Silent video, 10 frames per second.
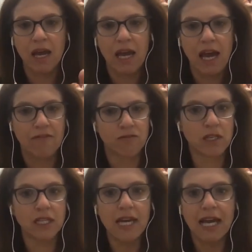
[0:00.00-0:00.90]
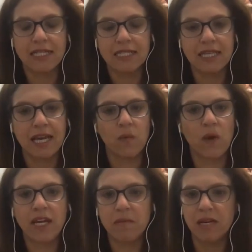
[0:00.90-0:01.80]
have really had to say,
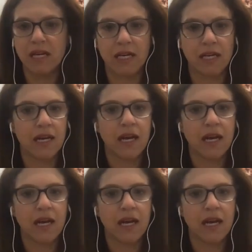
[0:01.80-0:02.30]
wait a minute,